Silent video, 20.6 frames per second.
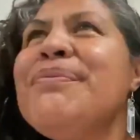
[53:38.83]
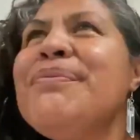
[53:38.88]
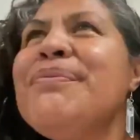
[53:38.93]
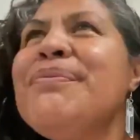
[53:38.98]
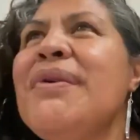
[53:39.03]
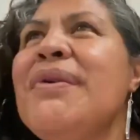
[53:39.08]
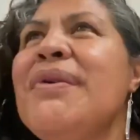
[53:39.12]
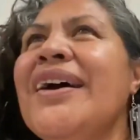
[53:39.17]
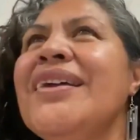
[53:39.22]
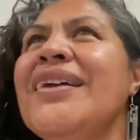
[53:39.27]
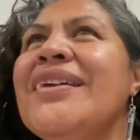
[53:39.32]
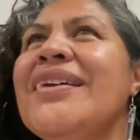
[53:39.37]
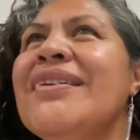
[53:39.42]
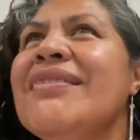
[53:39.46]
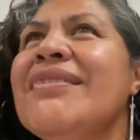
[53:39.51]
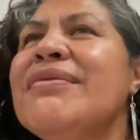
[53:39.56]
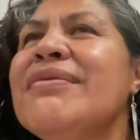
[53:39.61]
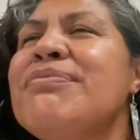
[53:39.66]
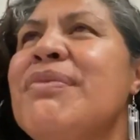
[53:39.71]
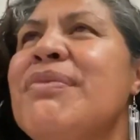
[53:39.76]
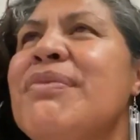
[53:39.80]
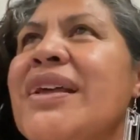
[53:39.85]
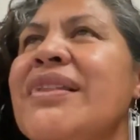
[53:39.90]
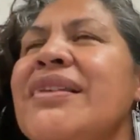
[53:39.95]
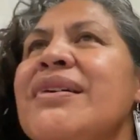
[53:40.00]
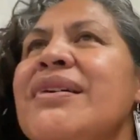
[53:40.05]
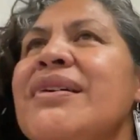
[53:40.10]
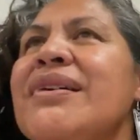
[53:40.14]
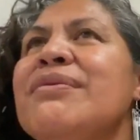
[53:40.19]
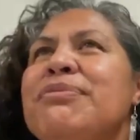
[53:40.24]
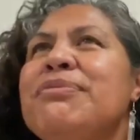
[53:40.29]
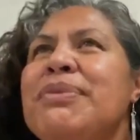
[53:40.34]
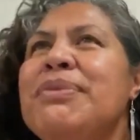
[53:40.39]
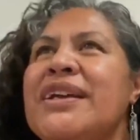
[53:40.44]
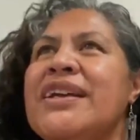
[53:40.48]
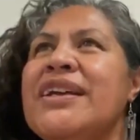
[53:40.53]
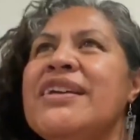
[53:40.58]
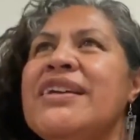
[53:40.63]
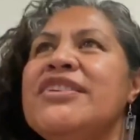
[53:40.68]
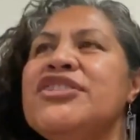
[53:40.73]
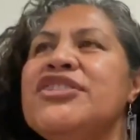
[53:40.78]
I guess my thing would
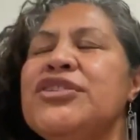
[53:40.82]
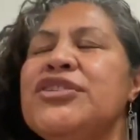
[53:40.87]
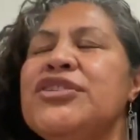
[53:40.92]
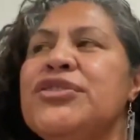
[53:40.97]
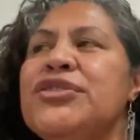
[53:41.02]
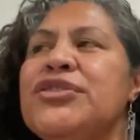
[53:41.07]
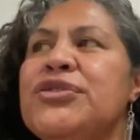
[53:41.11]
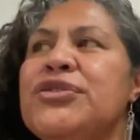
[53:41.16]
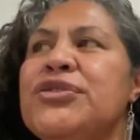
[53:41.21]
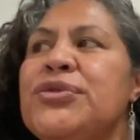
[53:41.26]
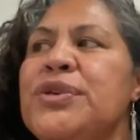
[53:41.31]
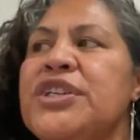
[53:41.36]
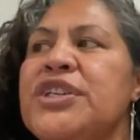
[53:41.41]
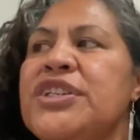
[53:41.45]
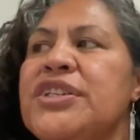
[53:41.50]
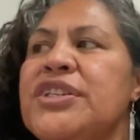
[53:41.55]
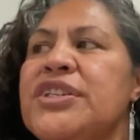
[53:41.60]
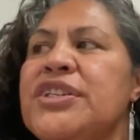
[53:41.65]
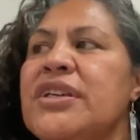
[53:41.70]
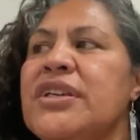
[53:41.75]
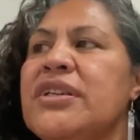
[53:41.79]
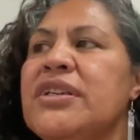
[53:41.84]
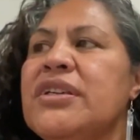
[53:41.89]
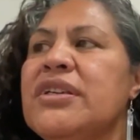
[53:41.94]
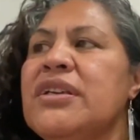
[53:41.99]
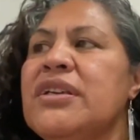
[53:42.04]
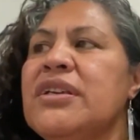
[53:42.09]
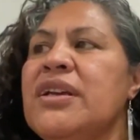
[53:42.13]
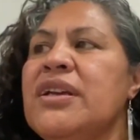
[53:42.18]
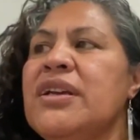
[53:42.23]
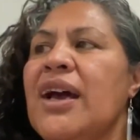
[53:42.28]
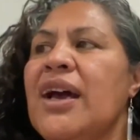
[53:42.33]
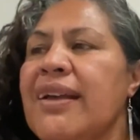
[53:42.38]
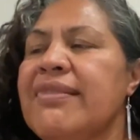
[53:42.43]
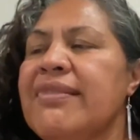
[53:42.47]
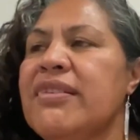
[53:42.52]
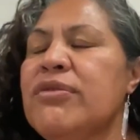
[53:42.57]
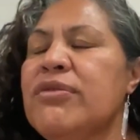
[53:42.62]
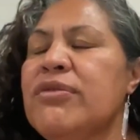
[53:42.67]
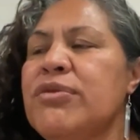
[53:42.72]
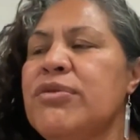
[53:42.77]
be to ask
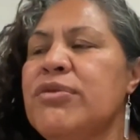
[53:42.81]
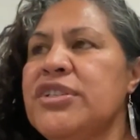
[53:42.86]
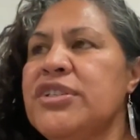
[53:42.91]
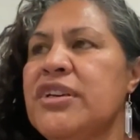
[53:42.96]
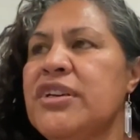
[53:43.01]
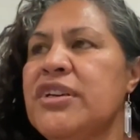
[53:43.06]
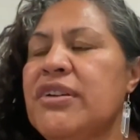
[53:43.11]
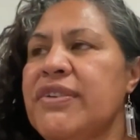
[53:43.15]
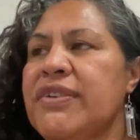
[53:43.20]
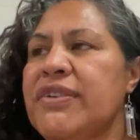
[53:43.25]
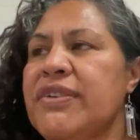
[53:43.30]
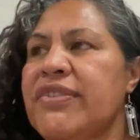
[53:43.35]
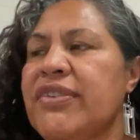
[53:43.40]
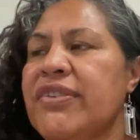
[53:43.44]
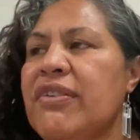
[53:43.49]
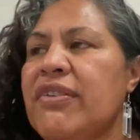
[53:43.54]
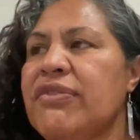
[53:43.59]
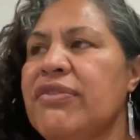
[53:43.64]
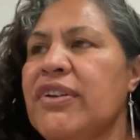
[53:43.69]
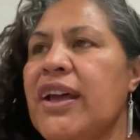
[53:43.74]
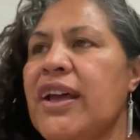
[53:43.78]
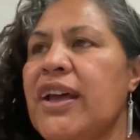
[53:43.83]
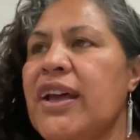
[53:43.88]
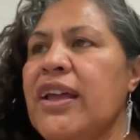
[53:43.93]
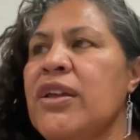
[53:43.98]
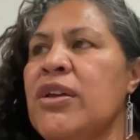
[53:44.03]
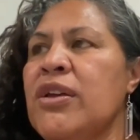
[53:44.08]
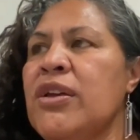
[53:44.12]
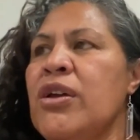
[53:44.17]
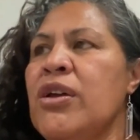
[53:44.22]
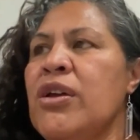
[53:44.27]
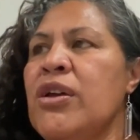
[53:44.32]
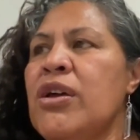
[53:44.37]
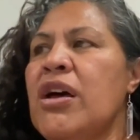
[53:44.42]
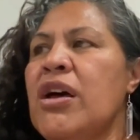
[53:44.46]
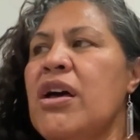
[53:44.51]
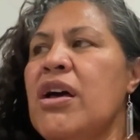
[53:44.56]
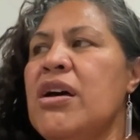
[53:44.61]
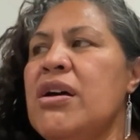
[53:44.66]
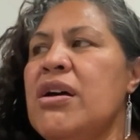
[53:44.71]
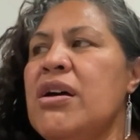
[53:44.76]
the question of yourself, like,
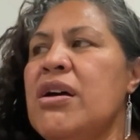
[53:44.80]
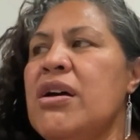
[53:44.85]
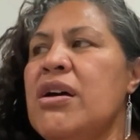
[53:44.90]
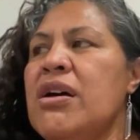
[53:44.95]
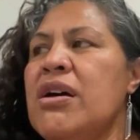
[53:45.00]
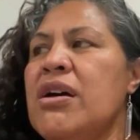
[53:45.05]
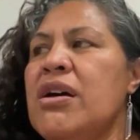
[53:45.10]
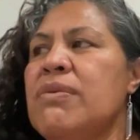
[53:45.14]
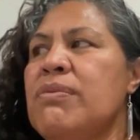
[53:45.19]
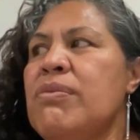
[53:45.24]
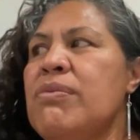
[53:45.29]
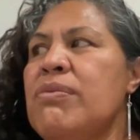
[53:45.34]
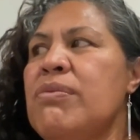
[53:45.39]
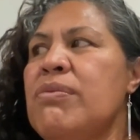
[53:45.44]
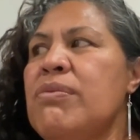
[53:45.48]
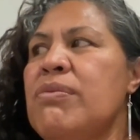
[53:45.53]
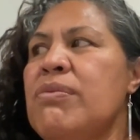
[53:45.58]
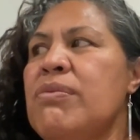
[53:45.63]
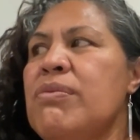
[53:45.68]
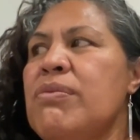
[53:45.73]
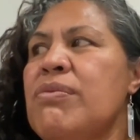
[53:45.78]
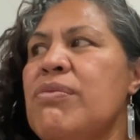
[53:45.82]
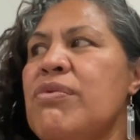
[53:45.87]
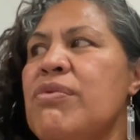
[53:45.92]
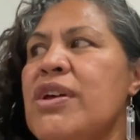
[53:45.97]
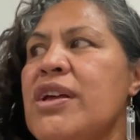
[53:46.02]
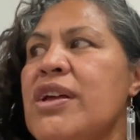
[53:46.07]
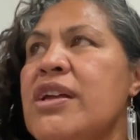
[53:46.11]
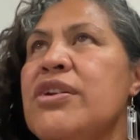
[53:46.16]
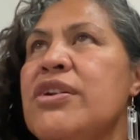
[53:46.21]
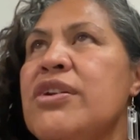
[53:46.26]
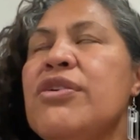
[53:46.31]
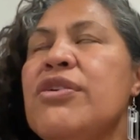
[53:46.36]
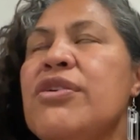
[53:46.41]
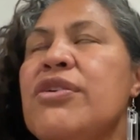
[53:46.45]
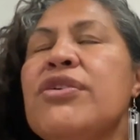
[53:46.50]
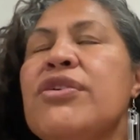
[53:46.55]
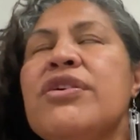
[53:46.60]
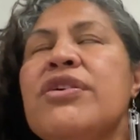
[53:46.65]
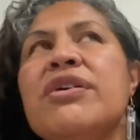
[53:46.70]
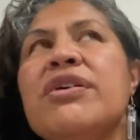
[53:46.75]
you
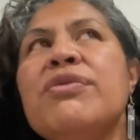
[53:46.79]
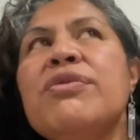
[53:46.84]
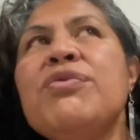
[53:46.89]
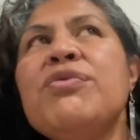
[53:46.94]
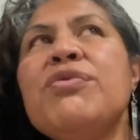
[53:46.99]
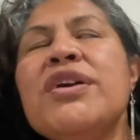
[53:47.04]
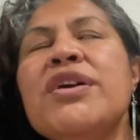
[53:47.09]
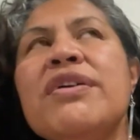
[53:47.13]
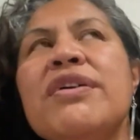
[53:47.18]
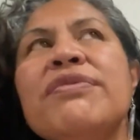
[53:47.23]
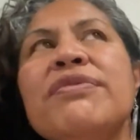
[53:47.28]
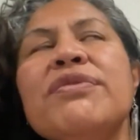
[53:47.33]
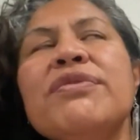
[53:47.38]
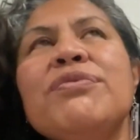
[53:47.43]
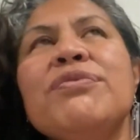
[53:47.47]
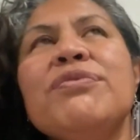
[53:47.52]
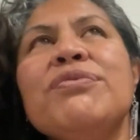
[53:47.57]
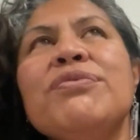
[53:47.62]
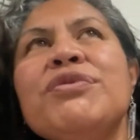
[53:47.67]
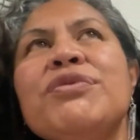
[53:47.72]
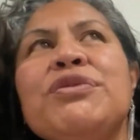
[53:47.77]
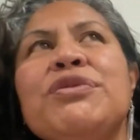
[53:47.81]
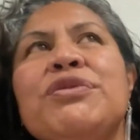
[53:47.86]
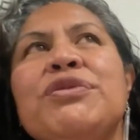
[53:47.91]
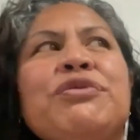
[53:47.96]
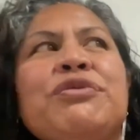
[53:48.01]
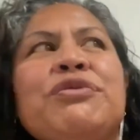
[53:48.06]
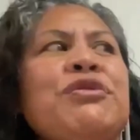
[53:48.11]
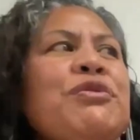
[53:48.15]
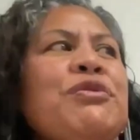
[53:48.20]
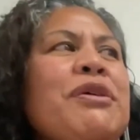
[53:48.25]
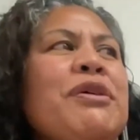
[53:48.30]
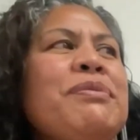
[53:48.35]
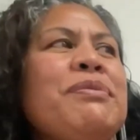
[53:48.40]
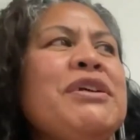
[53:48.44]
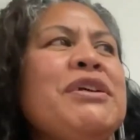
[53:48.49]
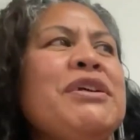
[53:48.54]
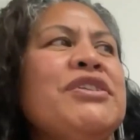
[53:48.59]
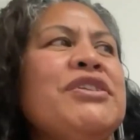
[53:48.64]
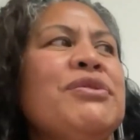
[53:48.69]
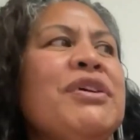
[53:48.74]
know, wherever you might
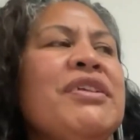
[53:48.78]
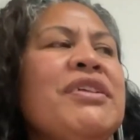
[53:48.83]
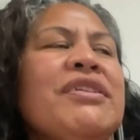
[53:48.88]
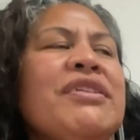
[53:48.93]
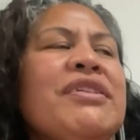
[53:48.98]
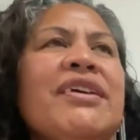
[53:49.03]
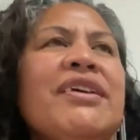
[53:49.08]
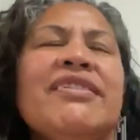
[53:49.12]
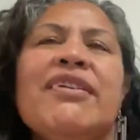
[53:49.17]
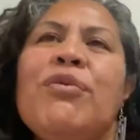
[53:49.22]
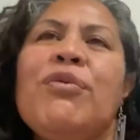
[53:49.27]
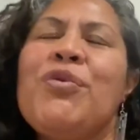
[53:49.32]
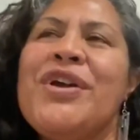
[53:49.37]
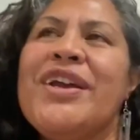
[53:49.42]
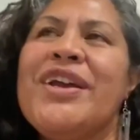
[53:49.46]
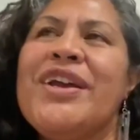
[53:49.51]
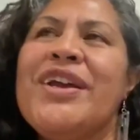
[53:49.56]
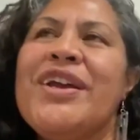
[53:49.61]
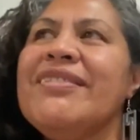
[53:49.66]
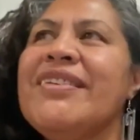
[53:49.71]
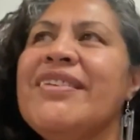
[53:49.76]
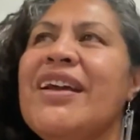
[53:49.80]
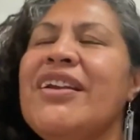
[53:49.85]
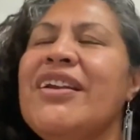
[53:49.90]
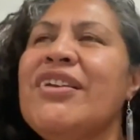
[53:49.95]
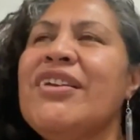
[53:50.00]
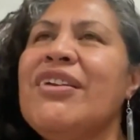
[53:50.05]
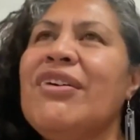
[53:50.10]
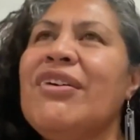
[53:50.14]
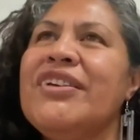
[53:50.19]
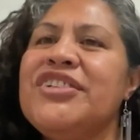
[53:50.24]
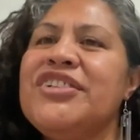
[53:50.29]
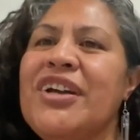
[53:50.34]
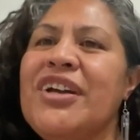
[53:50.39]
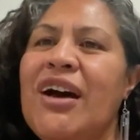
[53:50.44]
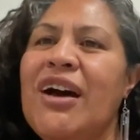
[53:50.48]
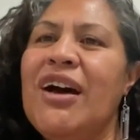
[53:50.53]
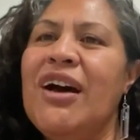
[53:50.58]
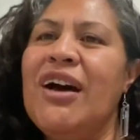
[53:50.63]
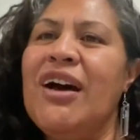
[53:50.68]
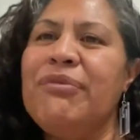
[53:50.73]
be doing things, like, where does that knowledge
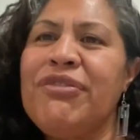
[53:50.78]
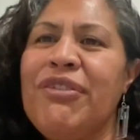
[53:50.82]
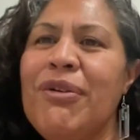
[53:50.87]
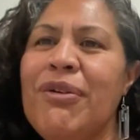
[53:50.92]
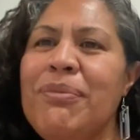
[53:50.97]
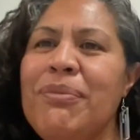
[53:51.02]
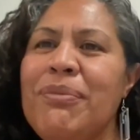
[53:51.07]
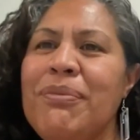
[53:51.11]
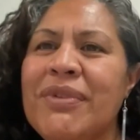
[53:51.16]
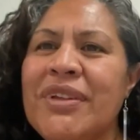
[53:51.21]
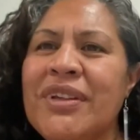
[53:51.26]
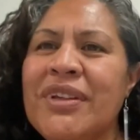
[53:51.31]
come from?